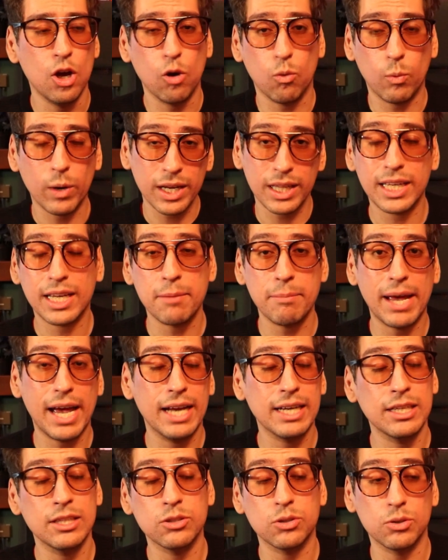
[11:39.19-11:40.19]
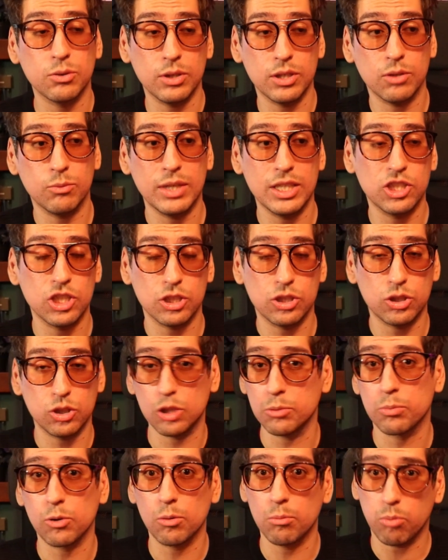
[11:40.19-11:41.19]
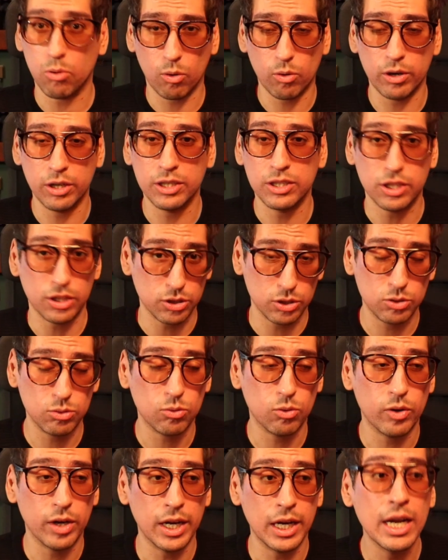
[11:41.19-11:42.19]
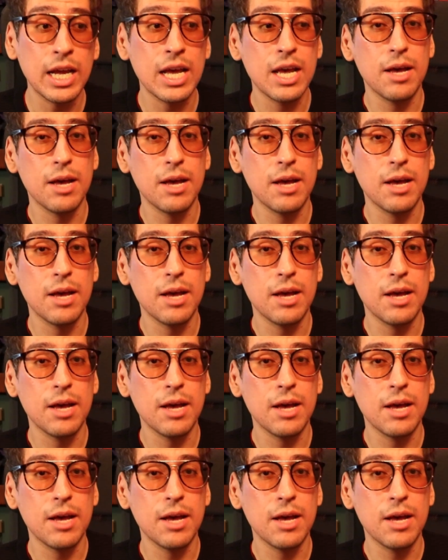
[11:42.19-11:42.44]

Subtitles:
one of the companions which is super important to the story.